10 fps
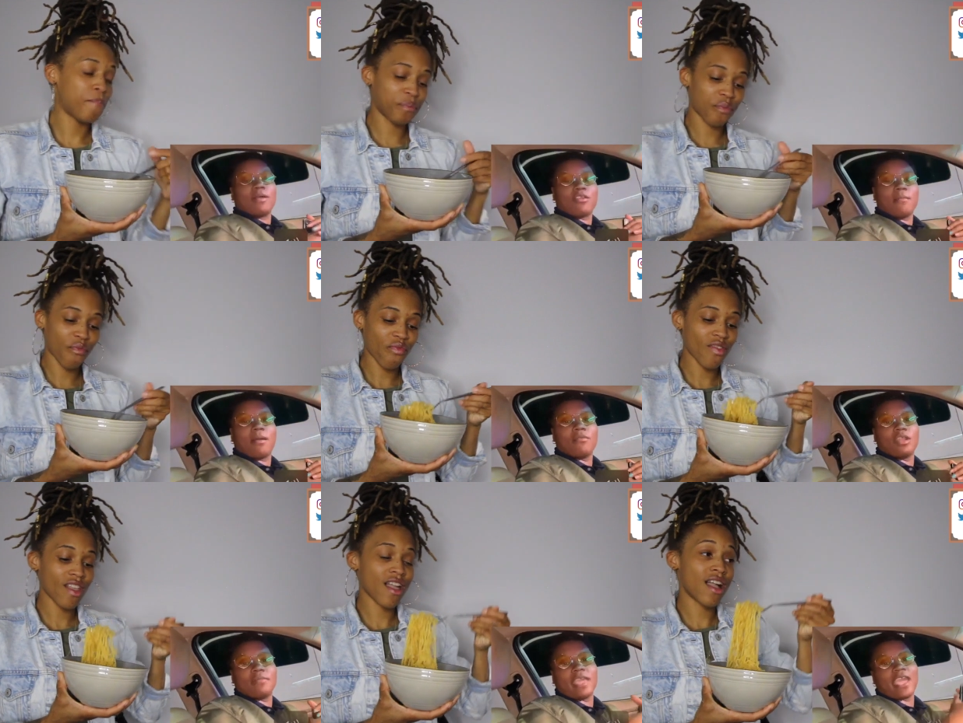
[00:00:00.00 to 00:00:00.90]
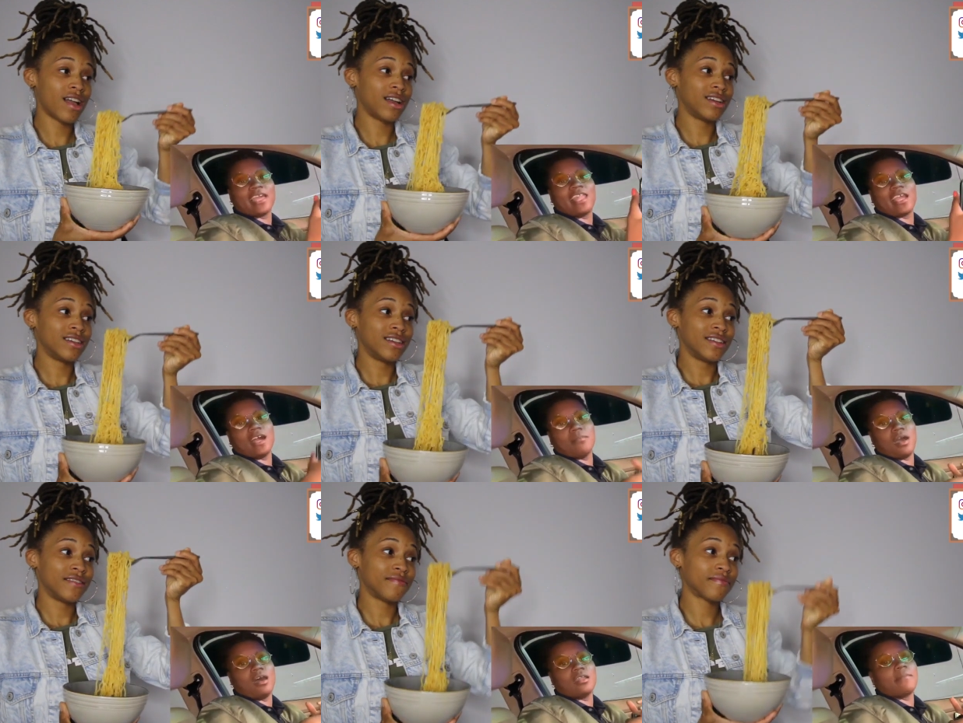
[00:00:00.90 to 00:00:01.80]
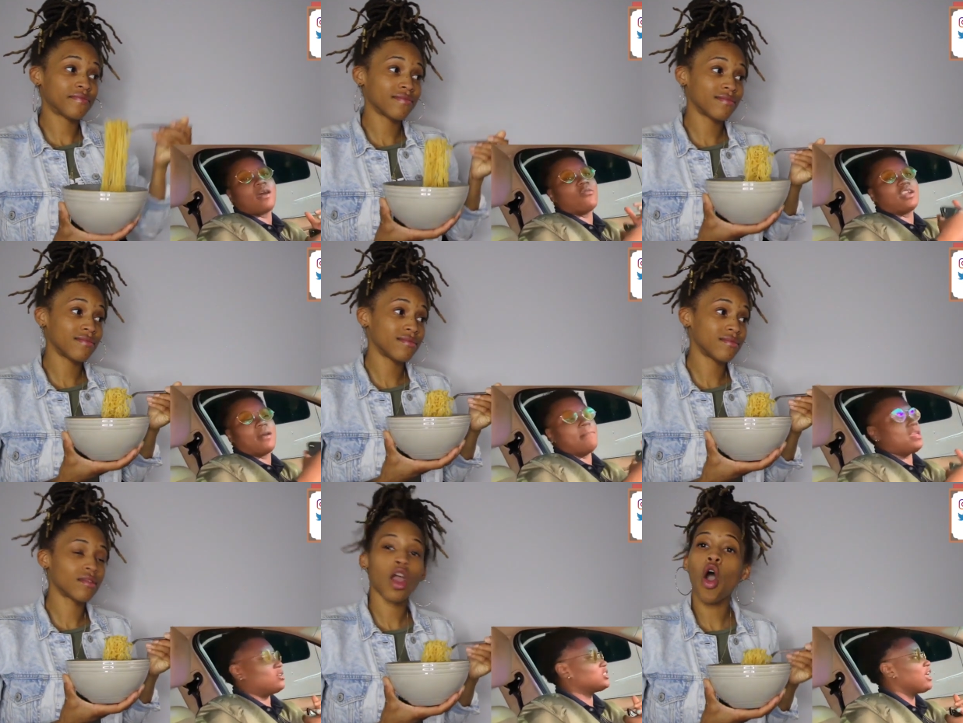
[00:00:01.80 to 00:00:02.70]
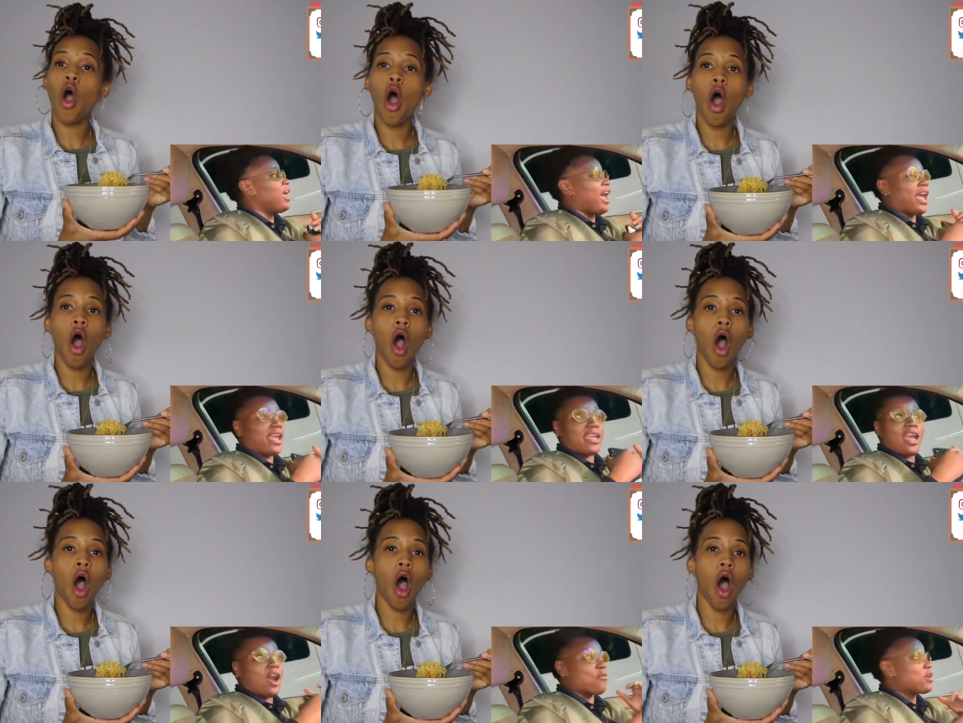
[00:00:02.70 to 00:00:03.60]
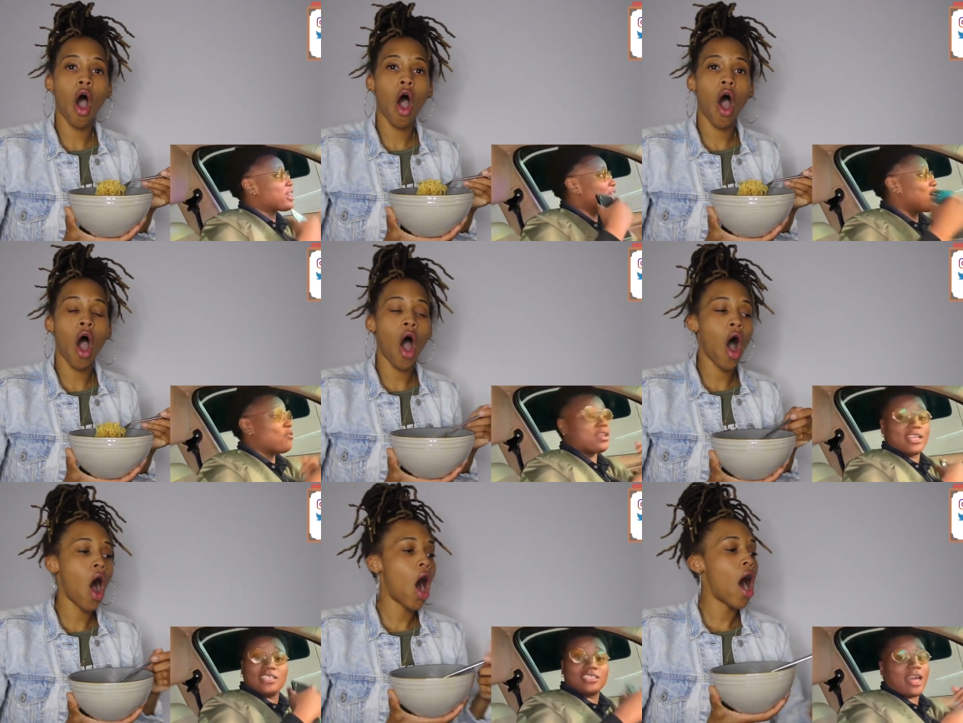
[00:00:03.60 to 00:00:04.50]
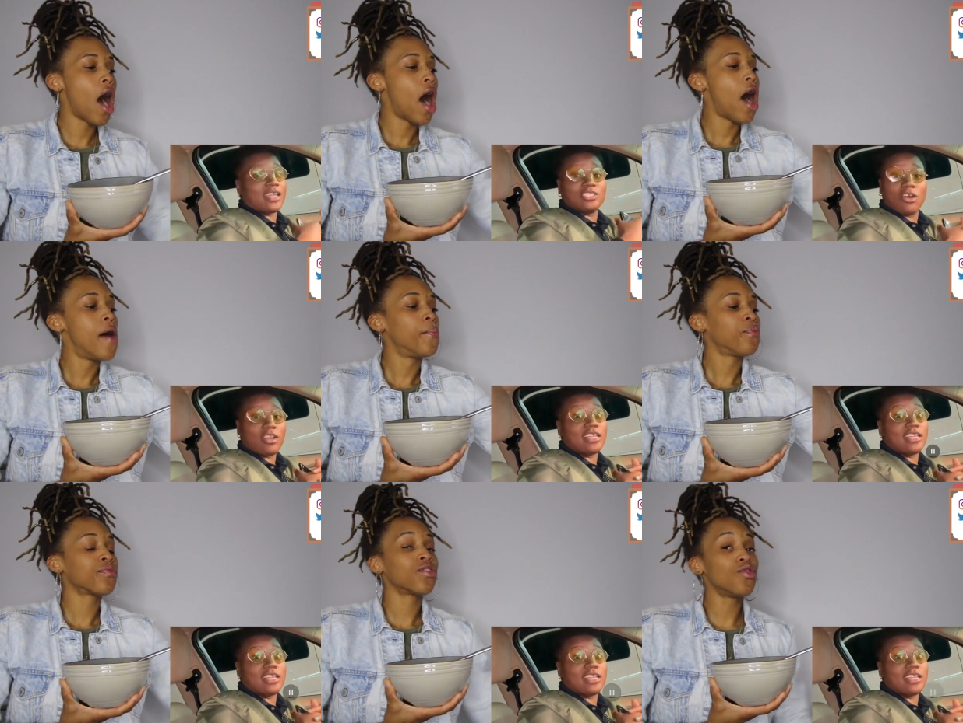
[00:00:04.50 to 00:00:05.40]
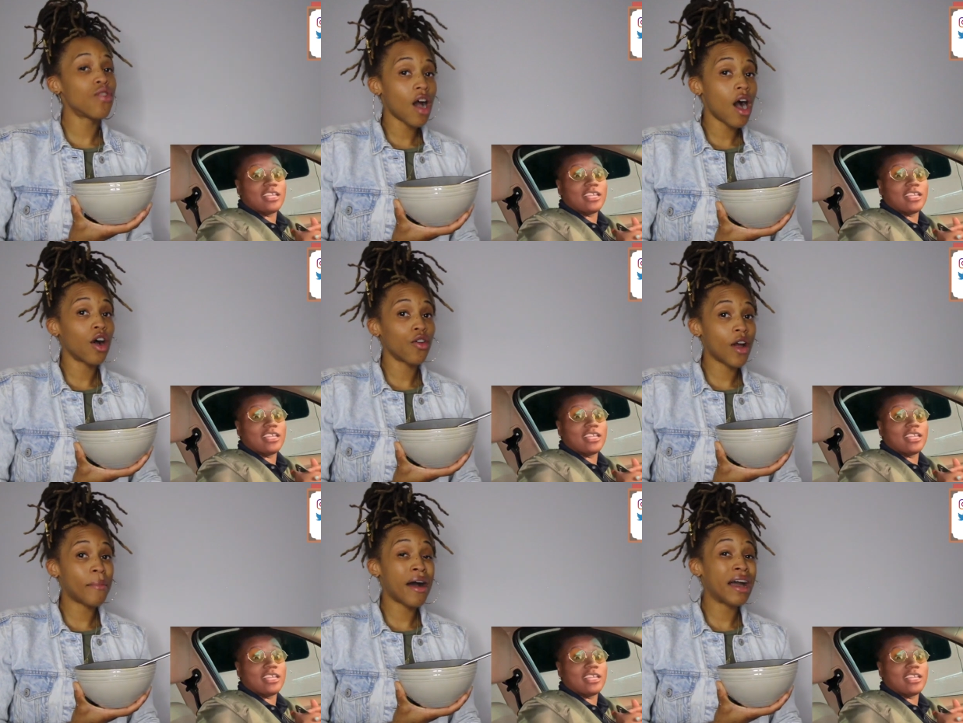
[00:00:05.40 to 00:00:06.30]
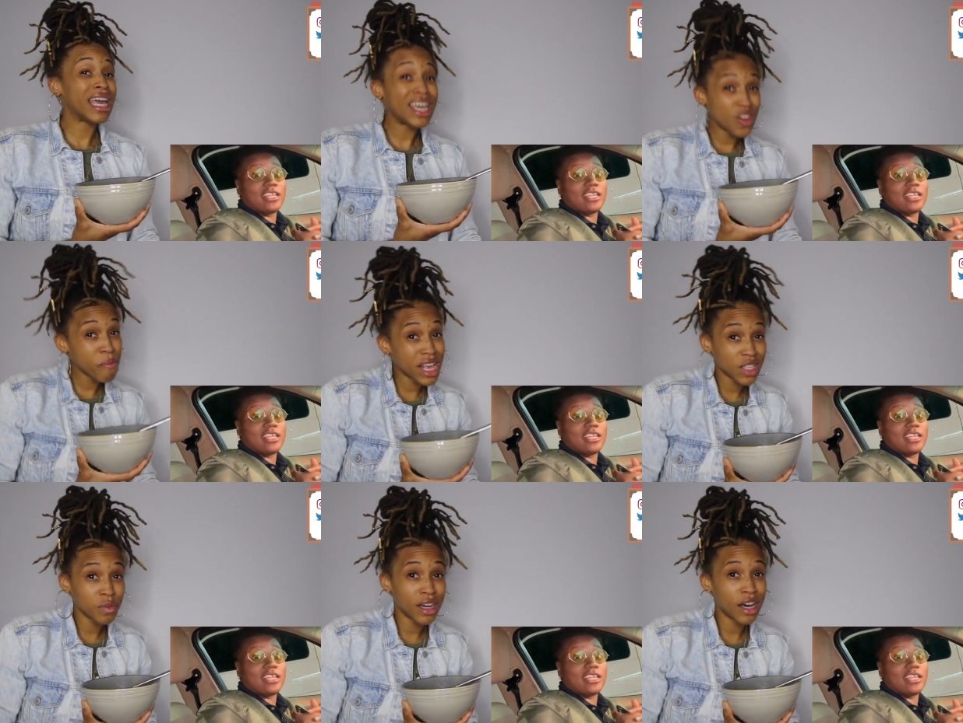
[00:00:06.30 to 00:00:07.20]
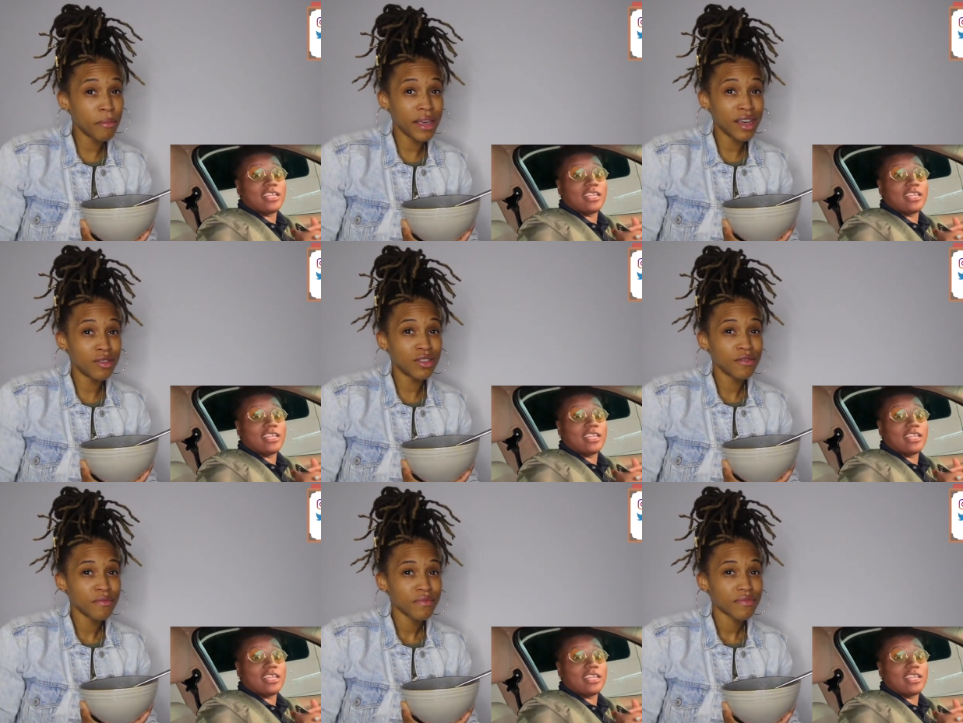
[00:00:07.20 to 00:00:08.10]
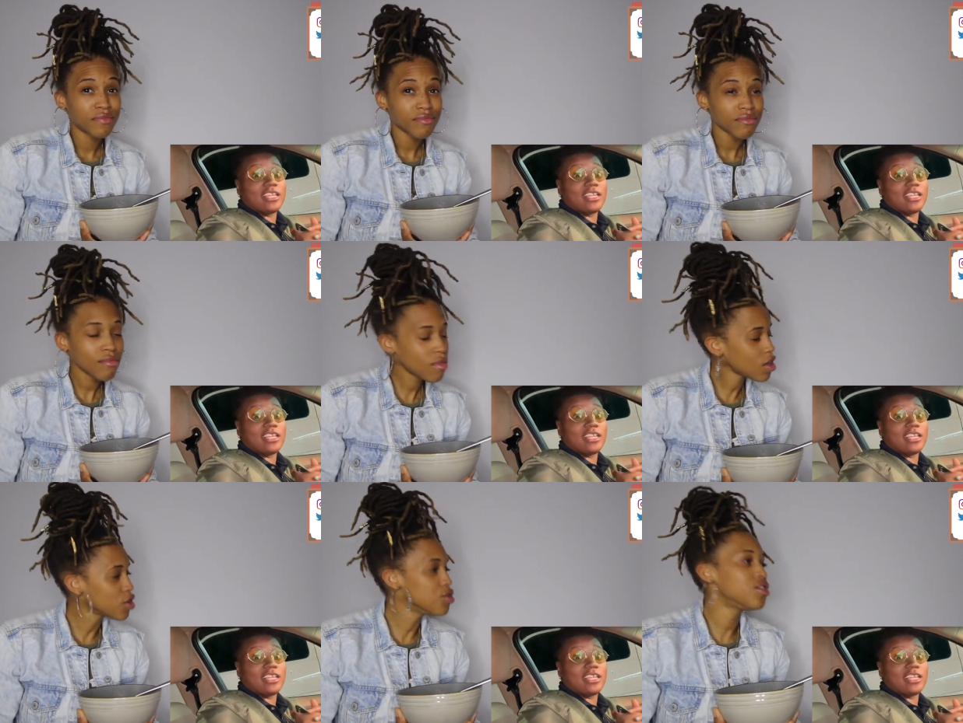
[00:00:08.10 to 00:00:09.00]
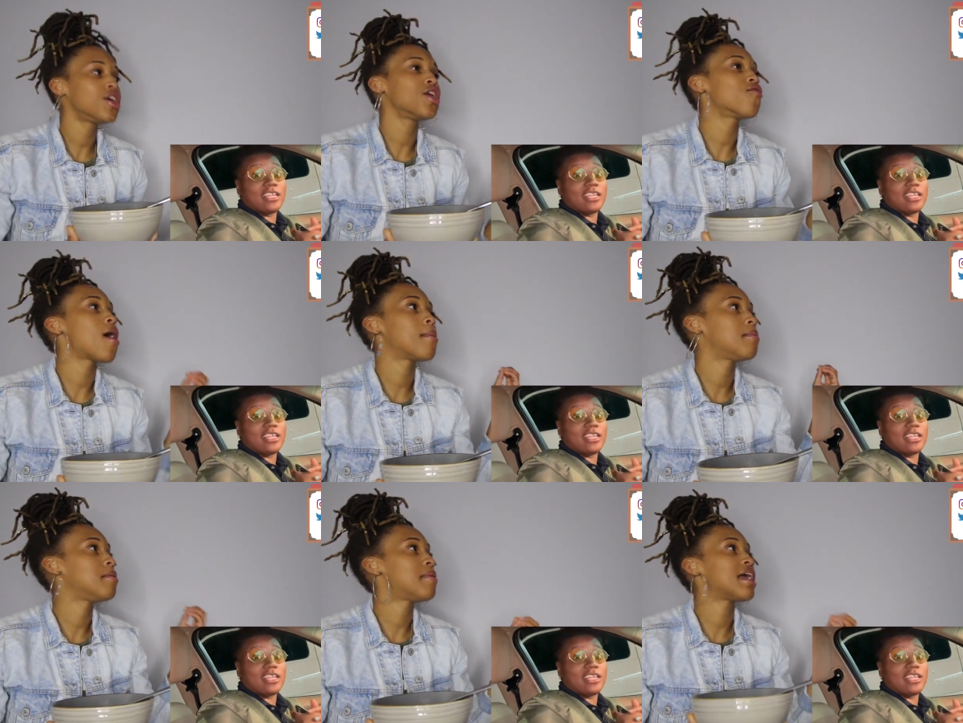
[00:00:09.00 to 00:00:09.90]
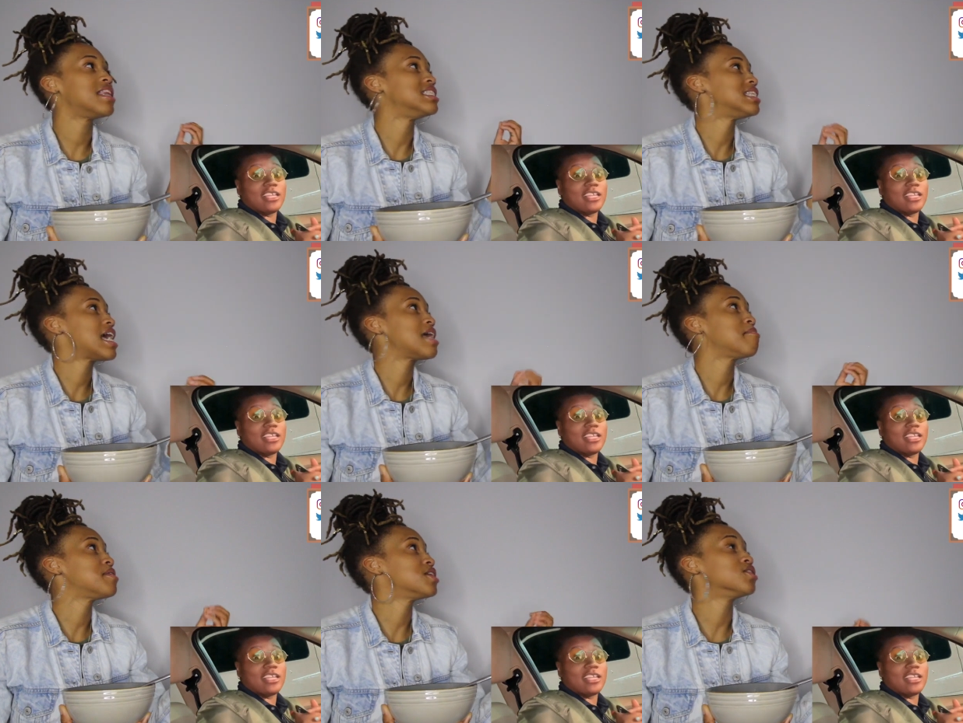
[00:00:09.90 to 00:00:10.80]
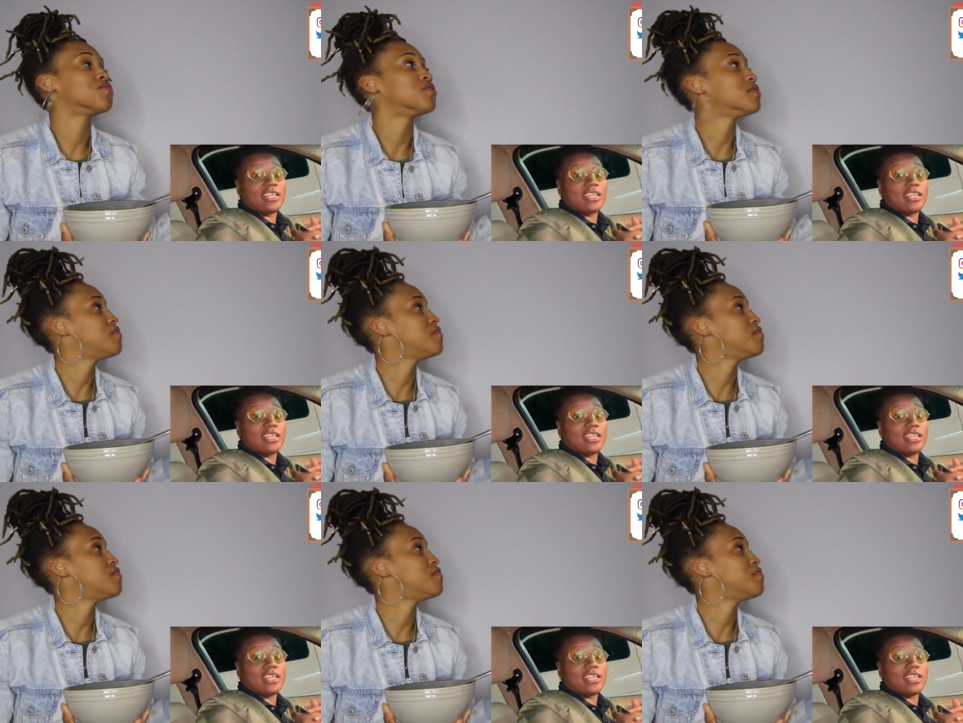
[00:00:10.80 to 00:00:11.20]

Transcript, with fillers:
Speaker 1: grandma, I'm gonna be acting like I'm calling about one of her bills. Hey, I'm ready to get on and get this thing started. Listen.
Speaker 2: You called grandma and you messing with her bills? You know your grandma been paying the same bills for